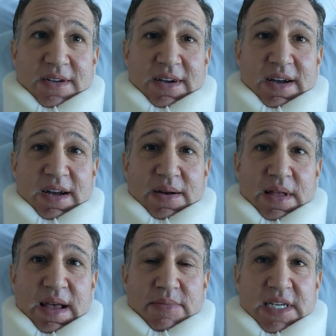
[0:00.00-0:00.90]

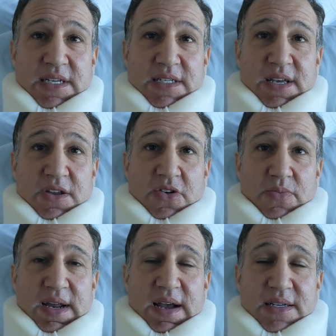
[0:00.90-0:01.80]
M6-C, and you
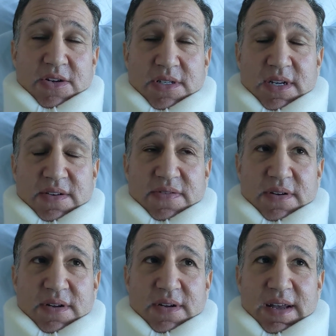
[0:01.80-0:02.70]
might ask yourself,
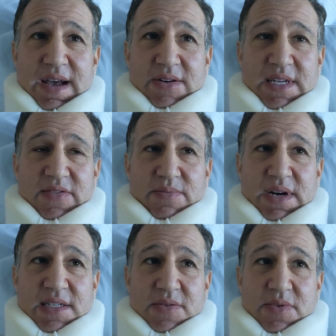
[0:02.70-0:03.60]
how is that even
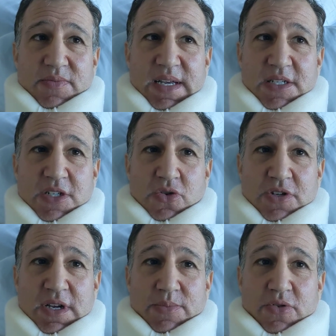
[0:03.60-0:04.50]
possible? Because it's
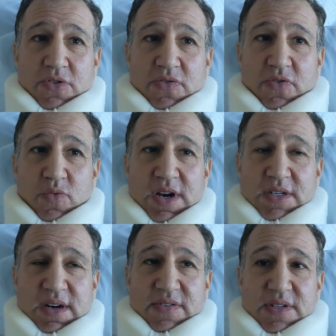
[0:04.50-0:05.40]
only approved for 1
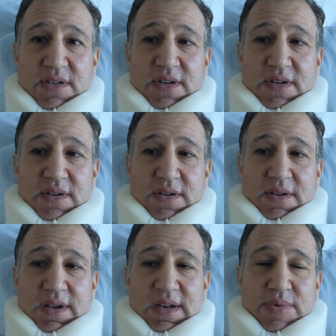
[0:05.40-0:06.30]
level,
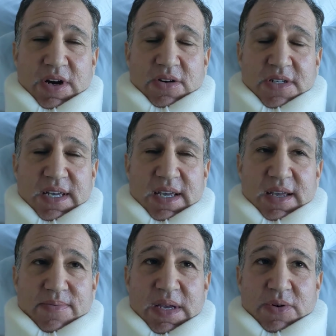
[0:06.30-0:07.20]
and
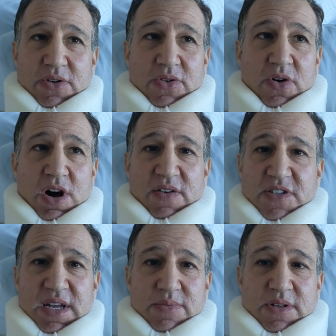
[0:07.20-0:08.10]
apparently people do
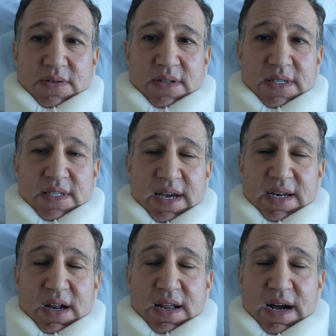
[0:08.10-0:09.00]
off-label. This is not
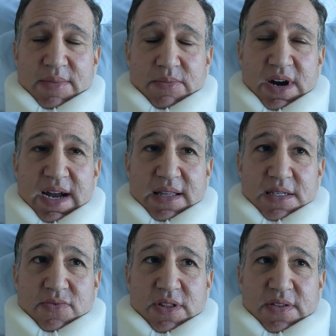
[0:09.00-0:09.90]
an uncommon
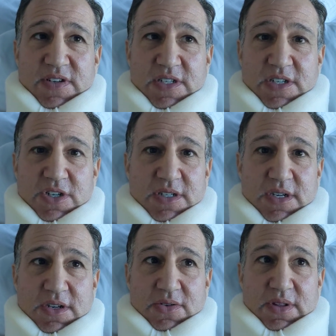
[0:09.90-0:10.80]
practice with physicians
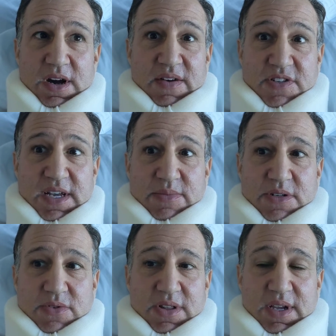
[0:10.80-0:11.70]
to do
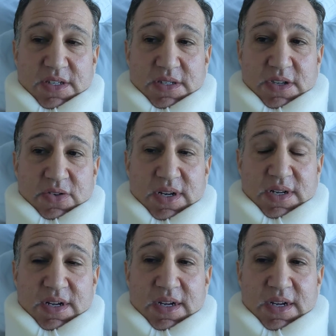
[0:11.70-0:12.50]
off-label where they just do it.